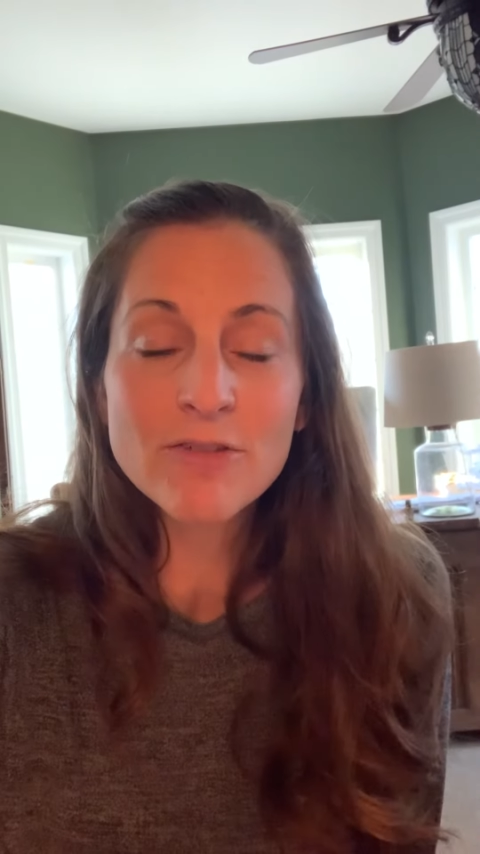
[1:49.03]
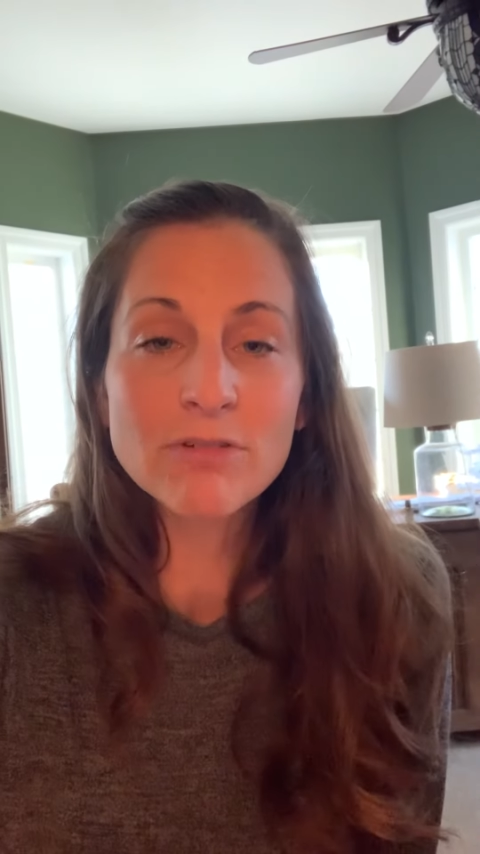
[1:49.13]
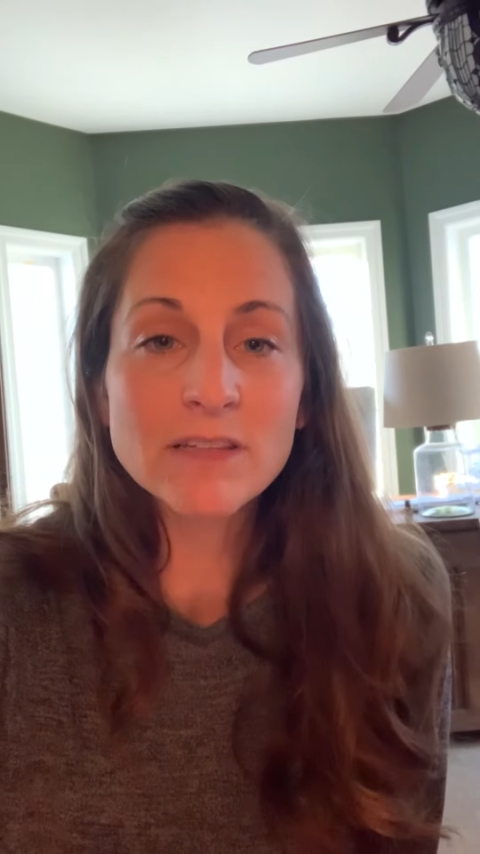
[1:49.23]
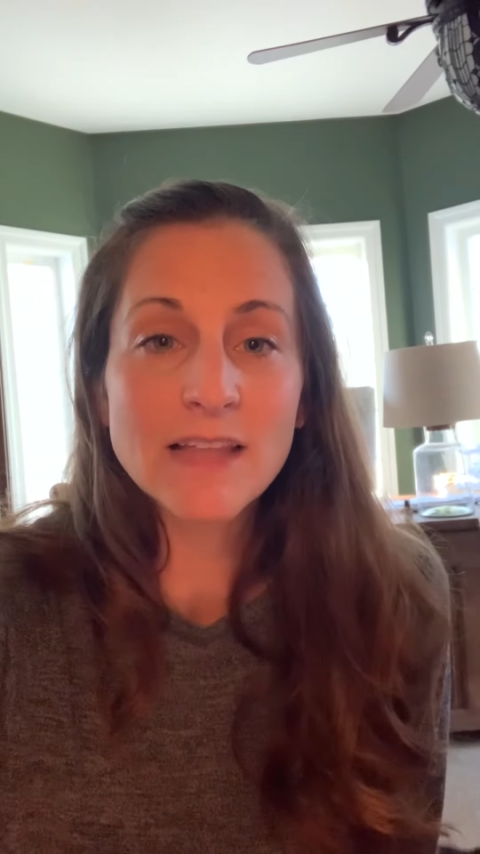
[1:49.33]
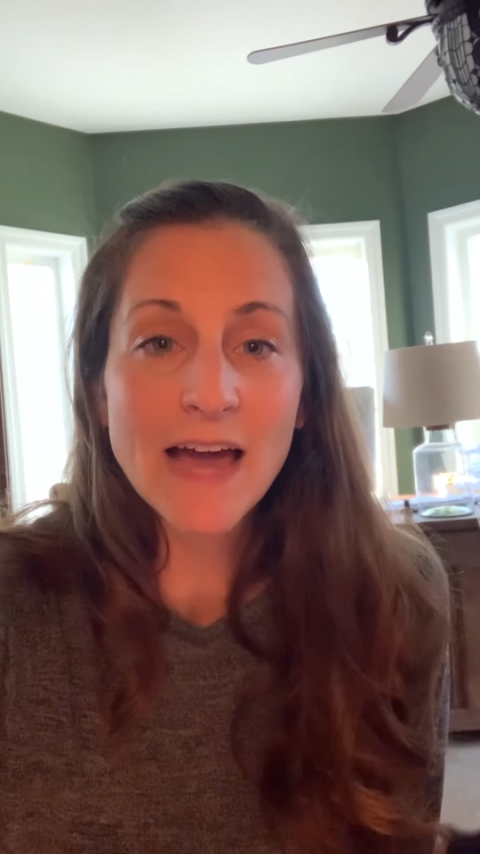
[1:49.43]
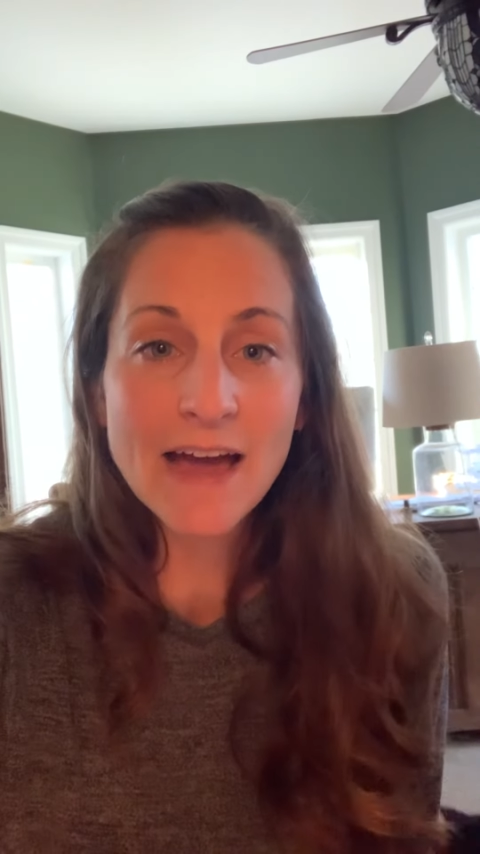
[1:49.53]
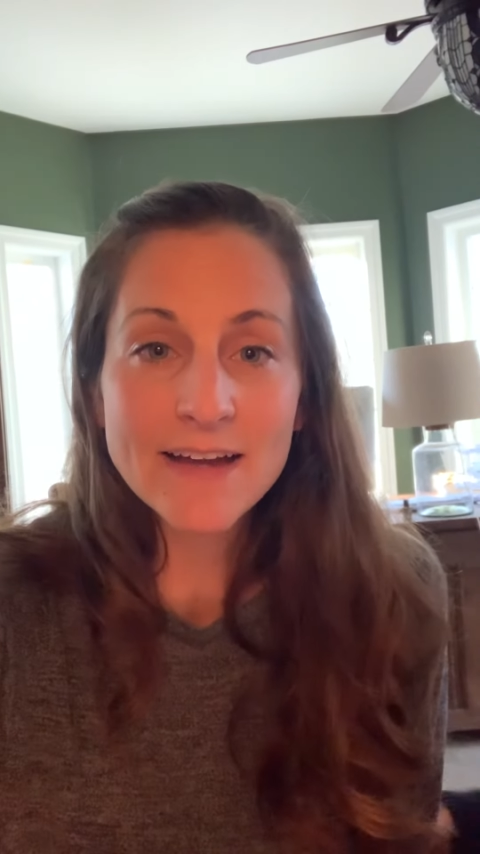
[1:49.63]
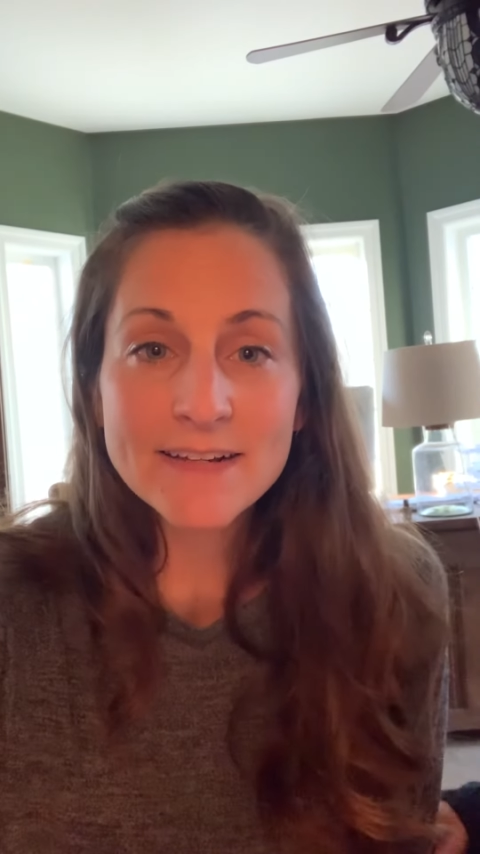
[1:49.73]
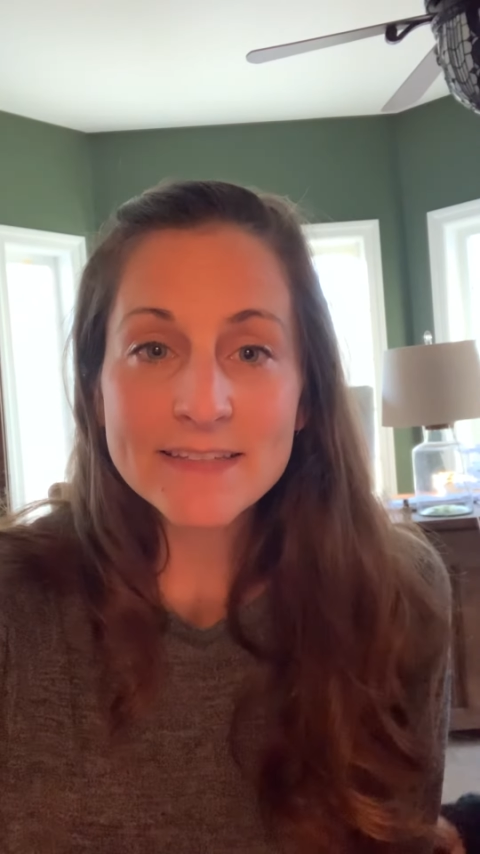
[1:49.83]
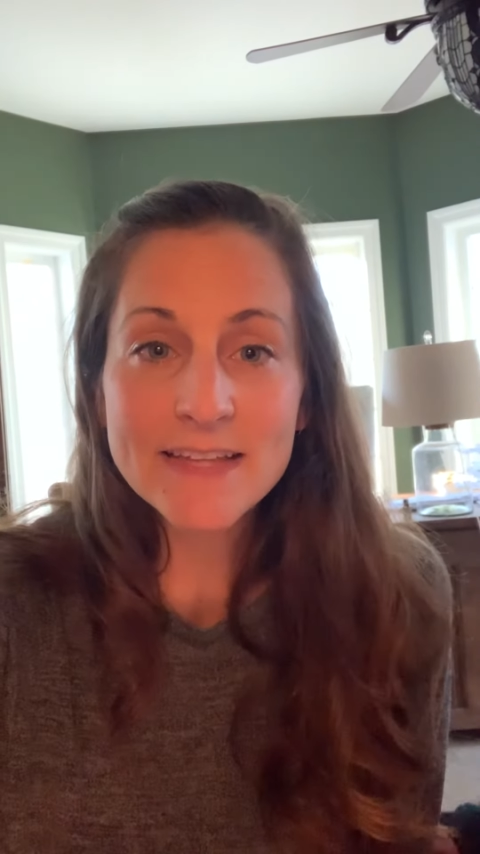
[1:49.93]

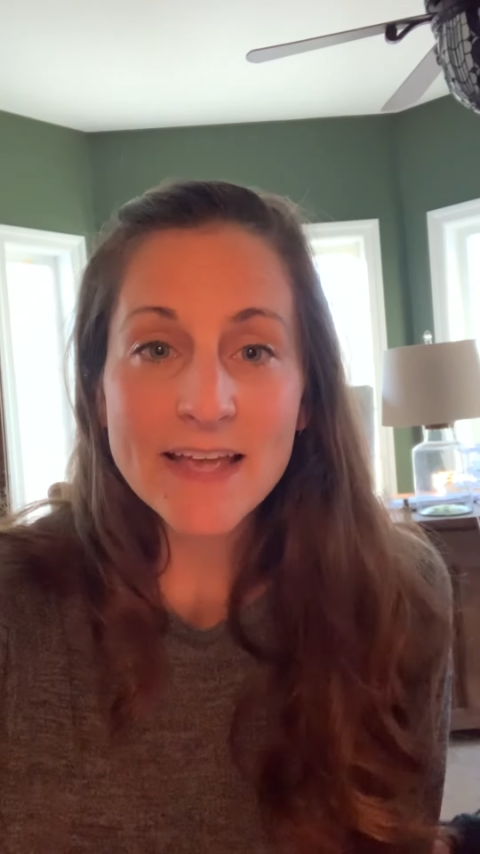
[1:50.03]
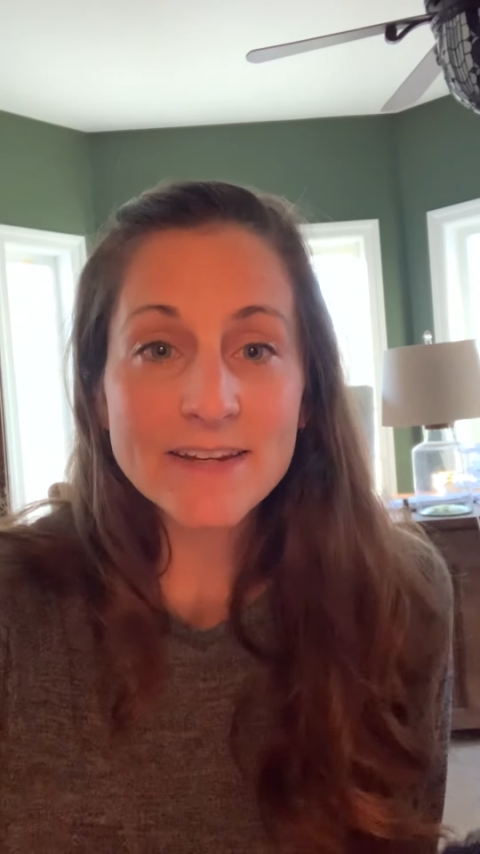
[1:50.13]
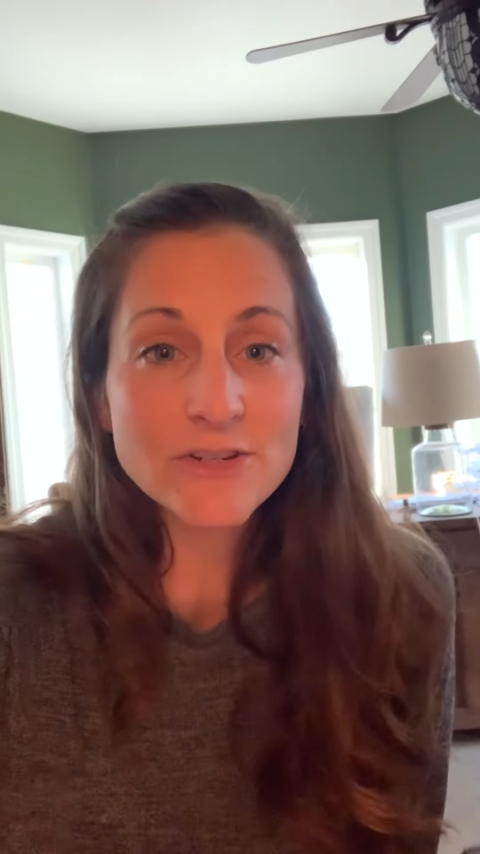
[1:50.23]
relax, and